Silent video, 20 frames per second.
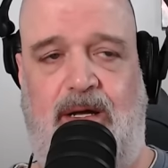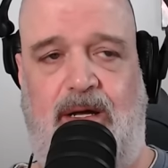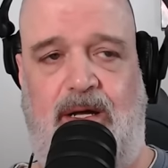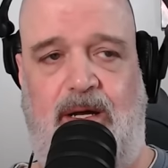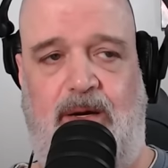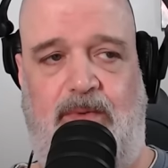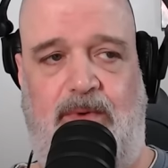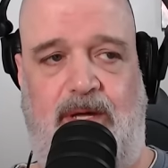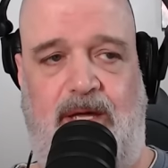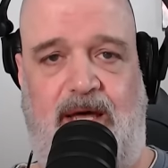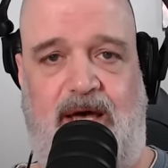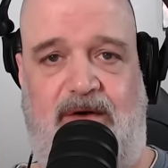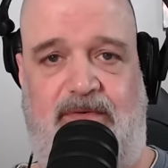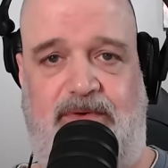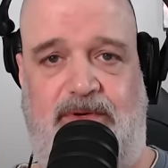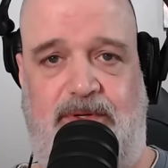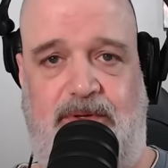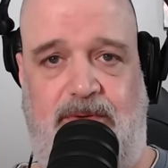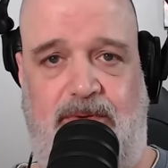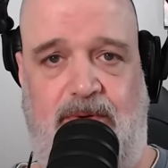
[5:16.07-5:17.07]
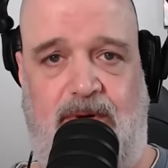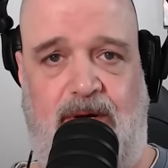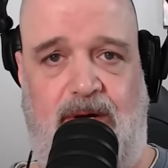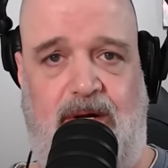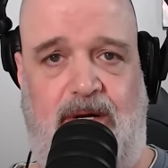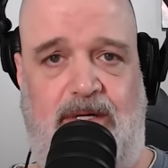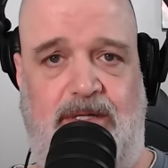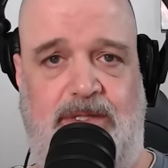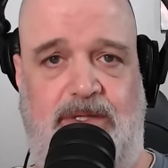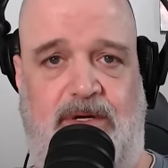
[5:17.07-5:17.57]
And we have to
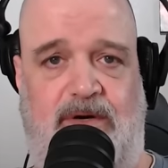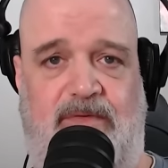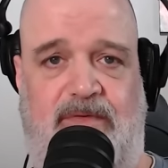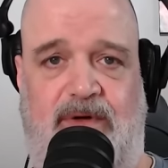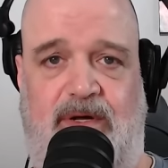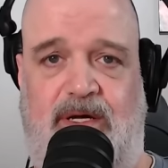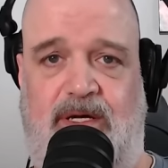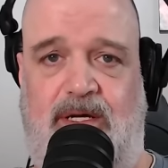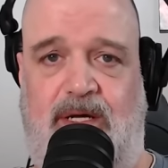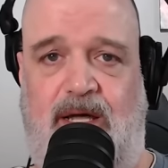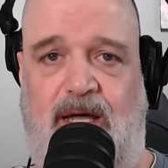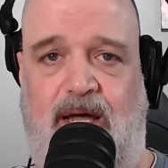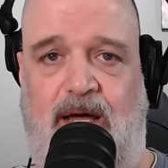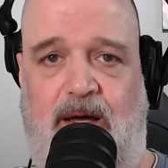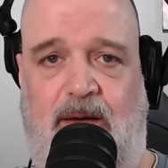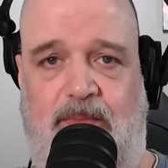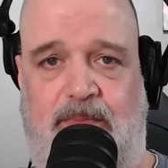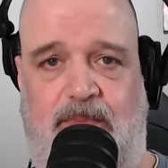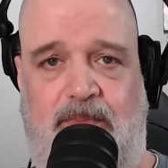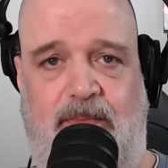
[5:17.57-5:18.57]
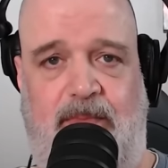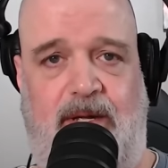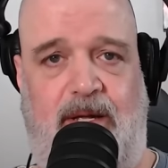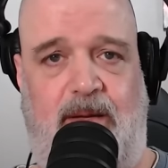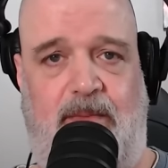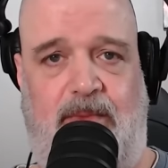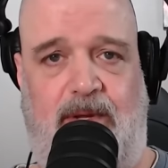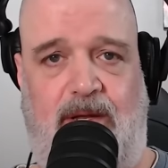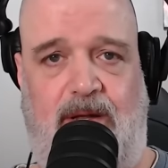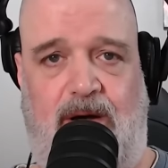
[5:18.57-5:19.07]
sort of help
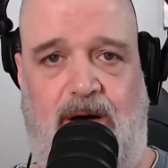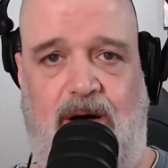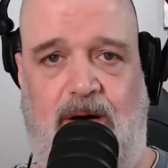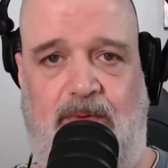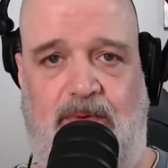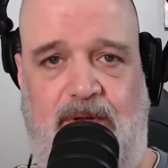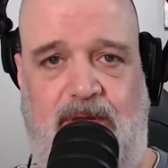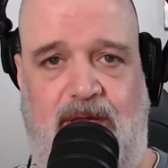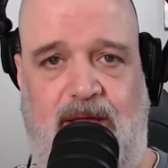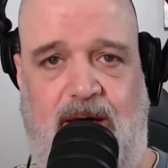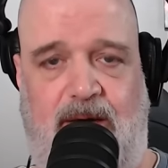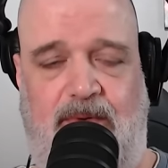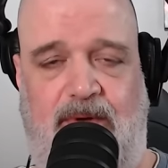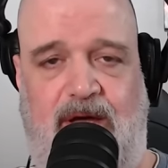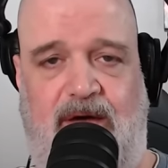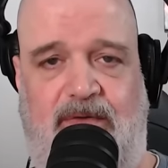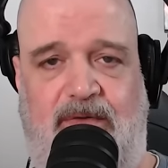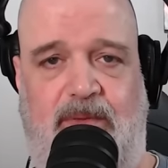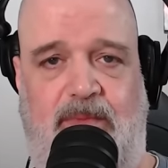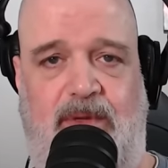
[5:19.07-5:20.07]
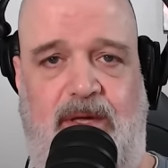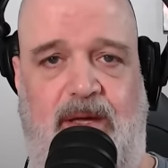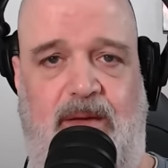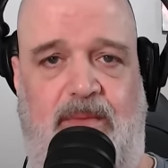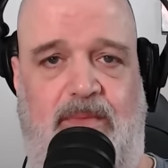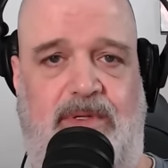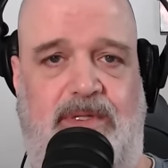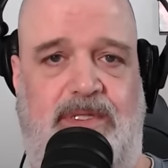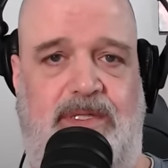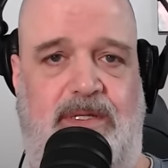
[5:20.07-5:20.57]
him along with that. We have to be
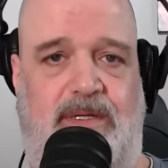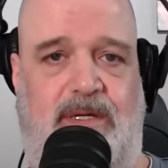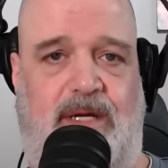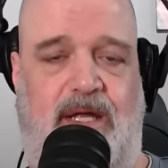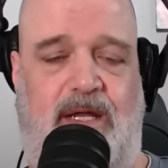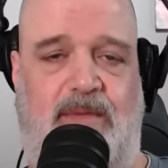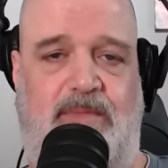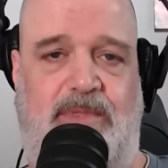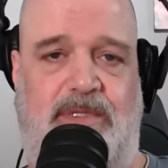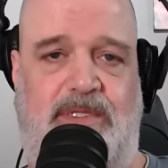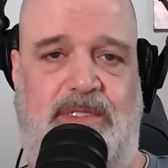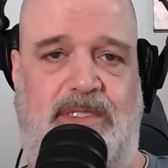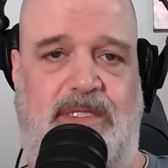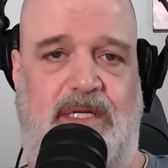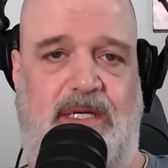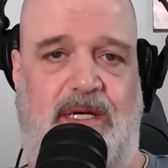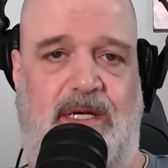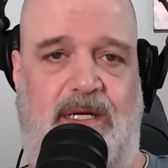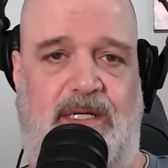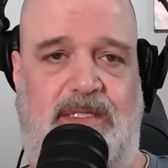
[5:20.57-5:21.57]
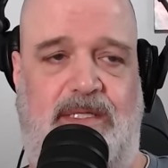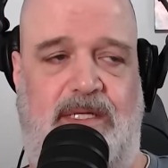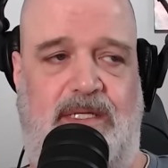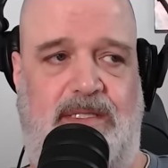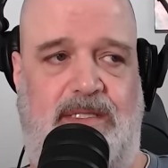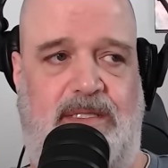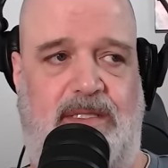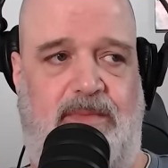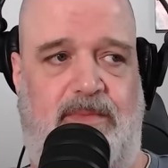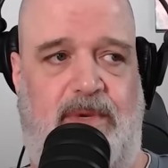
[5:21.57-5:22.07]
able to get him to see us
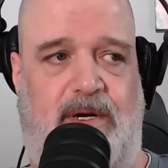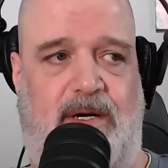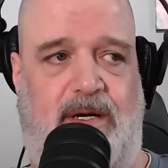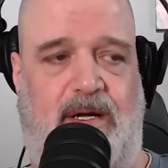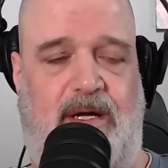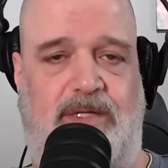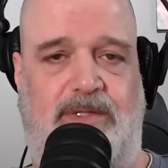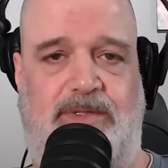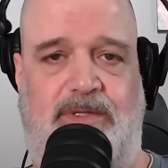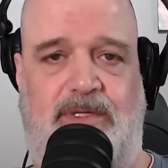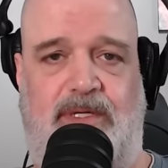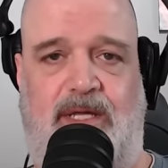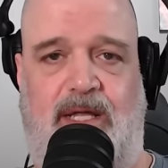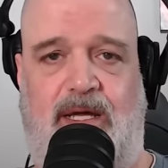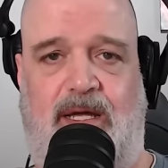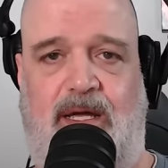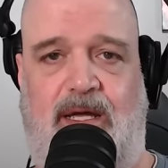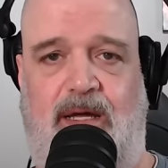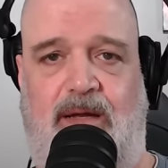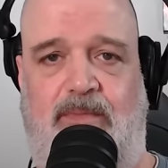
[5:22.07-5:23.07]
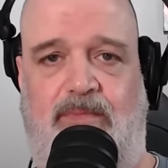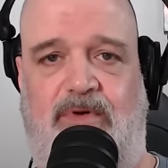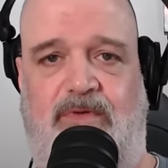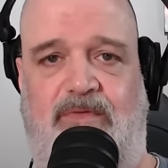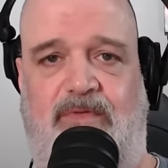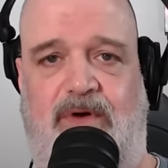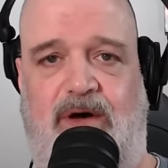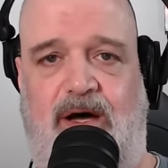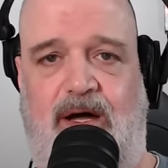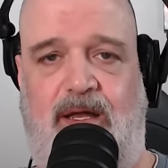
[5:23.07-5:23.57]
as a country that can
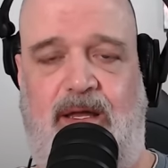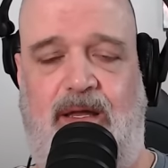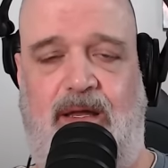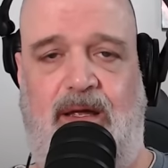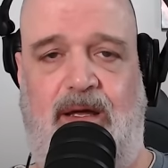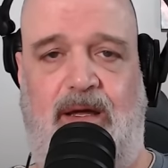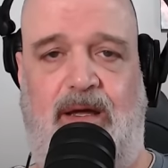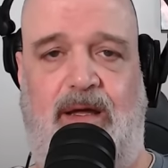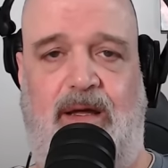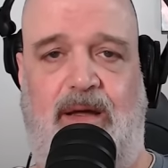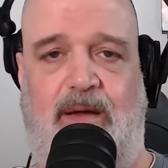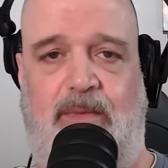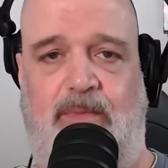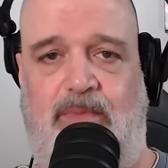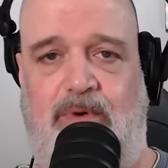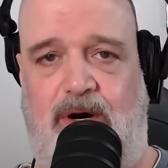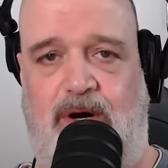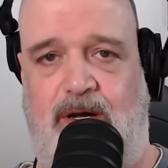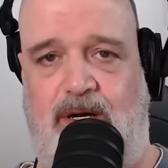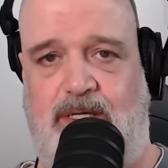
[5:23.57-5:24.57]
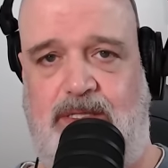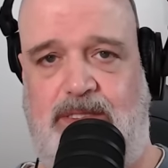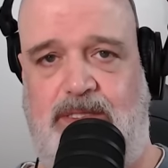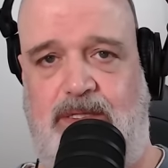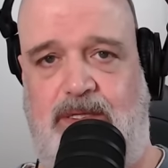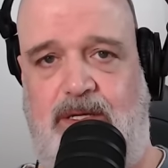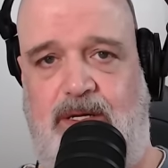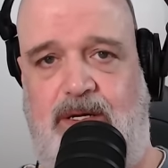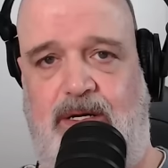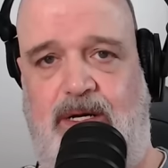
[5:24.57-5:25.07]
provide products to
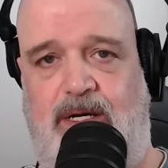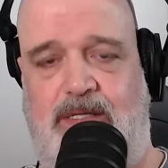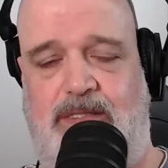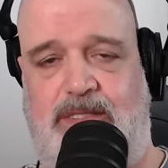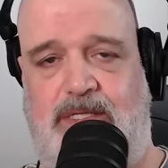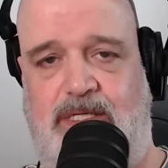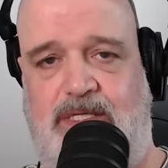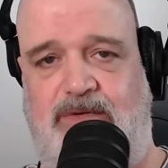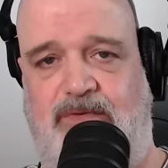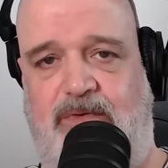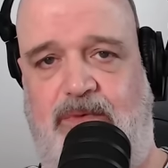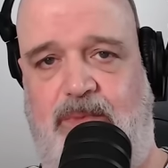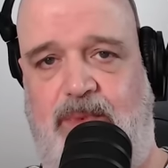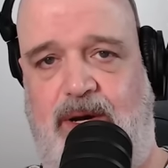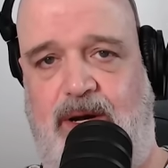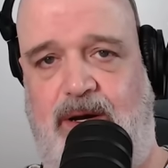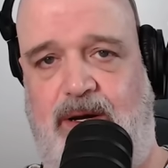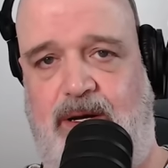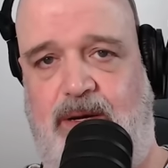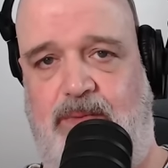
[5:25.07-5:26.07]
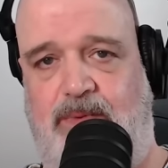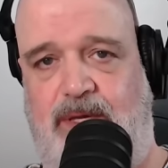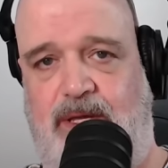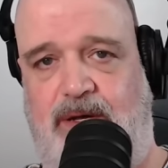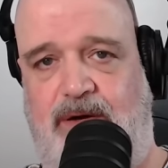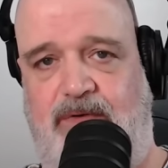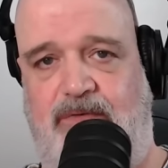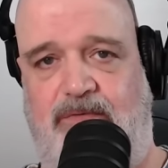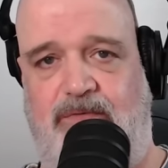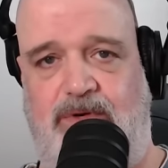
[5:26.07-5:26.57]
the United States of America
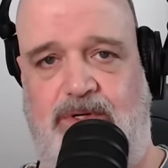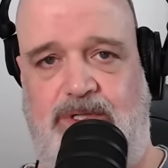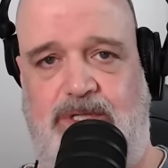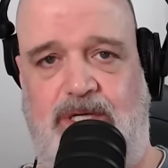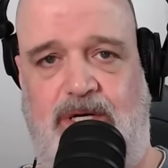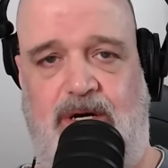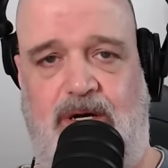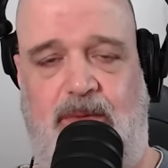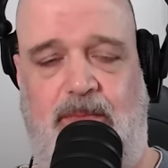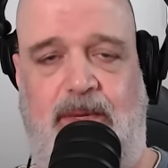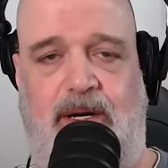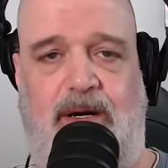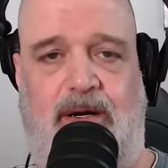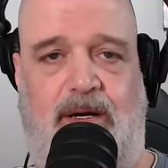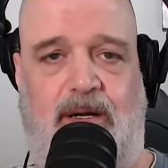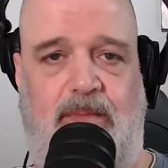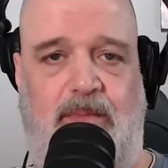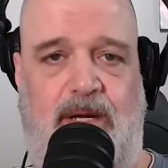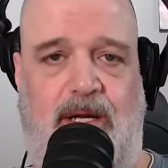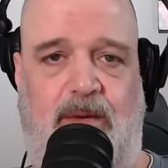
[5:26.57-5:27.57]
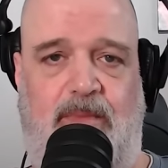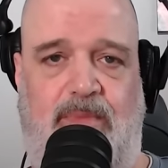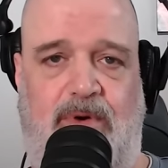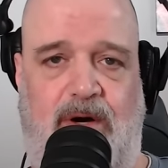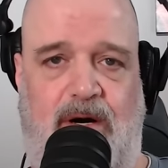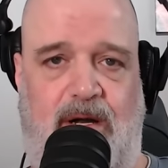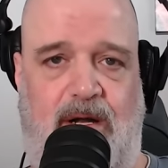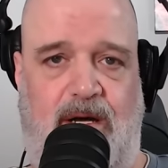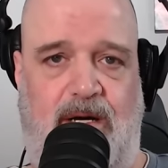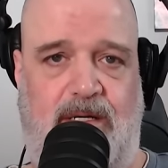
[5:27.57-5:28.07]
without infringing on American-made
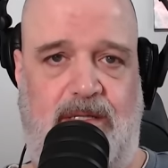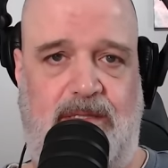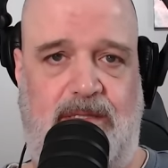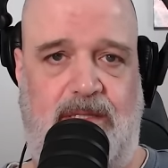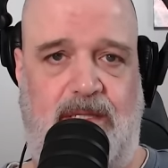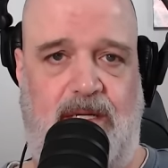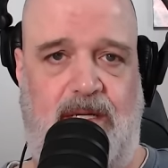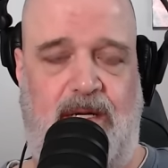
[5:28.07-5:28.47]
products.